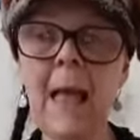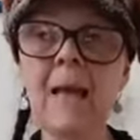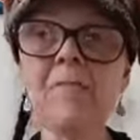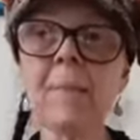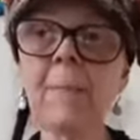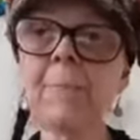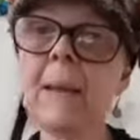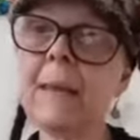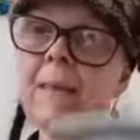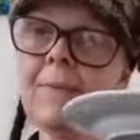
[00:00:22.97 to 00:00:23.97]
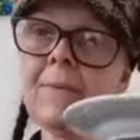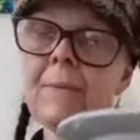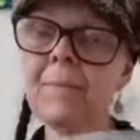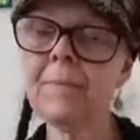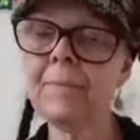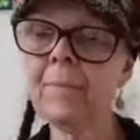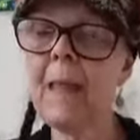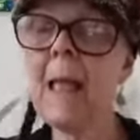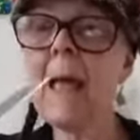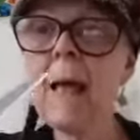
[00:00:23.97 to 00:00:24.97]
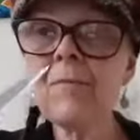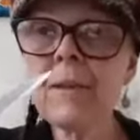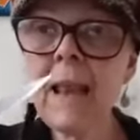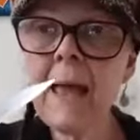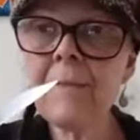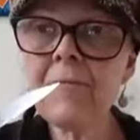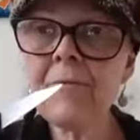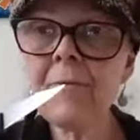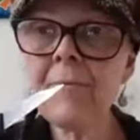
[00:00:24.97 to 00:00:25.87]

I have my plate, I have a knife,